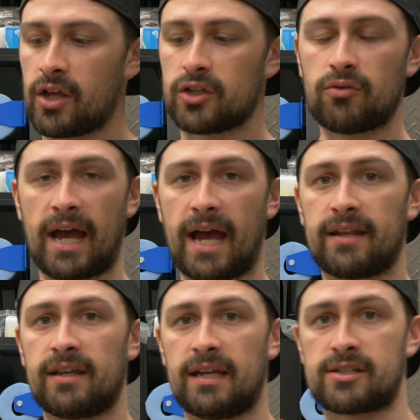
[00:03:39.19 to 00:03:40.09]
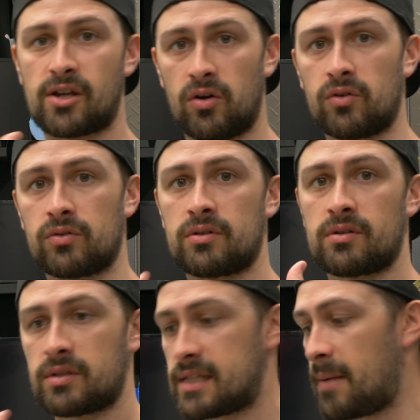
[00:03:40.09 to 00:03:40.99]
you had its own
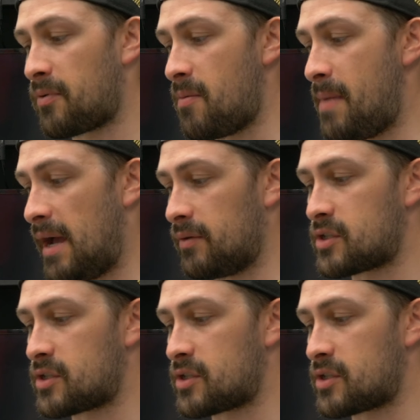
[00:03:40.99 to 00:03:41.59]
separate mount.